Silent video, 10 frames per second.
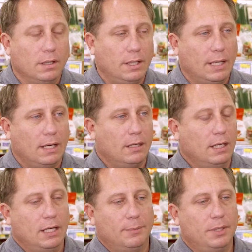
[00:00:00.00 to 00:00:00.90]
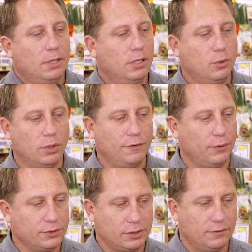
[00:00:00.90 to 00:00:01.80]
Yeah, we're
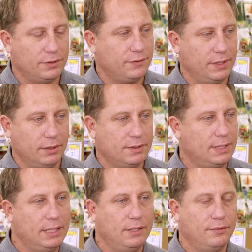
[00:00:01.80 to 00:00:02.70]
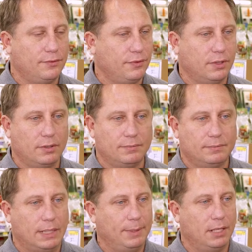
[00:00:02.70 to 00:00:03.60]
full service field seed for,
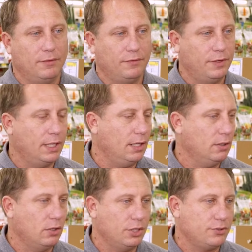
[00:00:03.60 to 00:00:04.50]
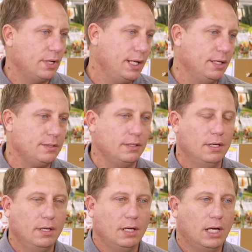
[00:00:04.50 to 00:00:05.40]
a very large radius.
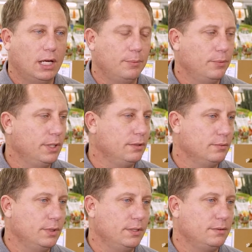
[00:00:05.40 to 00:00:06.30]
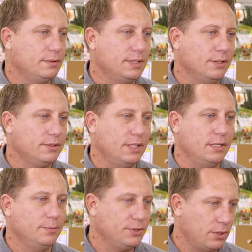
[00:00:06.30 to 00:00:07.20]
We sell seed
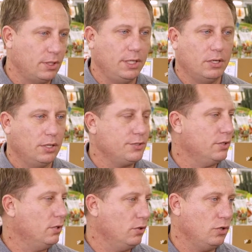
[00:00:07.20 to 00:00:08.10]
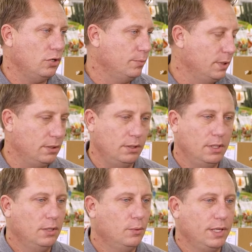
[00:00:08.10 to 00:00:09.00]
to Missouri, Arkansas, Oklahoma.
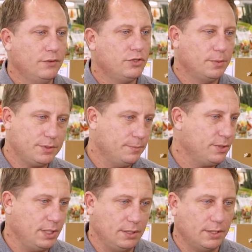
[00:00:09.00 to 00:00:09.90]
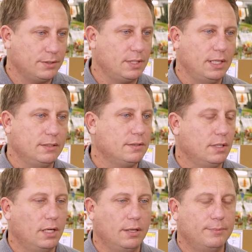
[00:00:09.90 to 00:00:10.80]
We even ship some seed to other states.
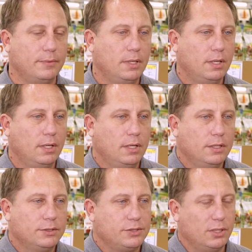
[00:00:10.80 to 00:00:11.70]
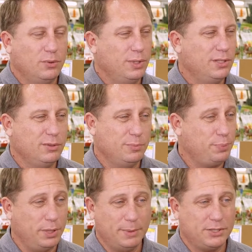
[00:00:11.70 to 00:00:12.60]
So we do
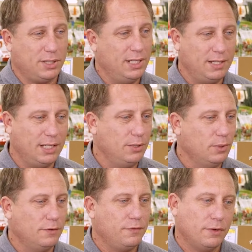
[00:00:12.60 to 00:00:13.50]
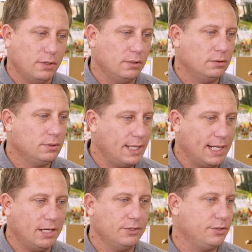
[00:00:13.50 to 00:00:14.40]
pretty much anything you want for
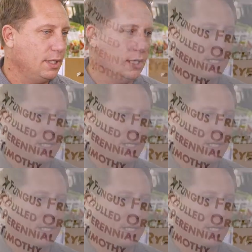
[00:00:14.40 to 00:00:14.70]
cows, dairy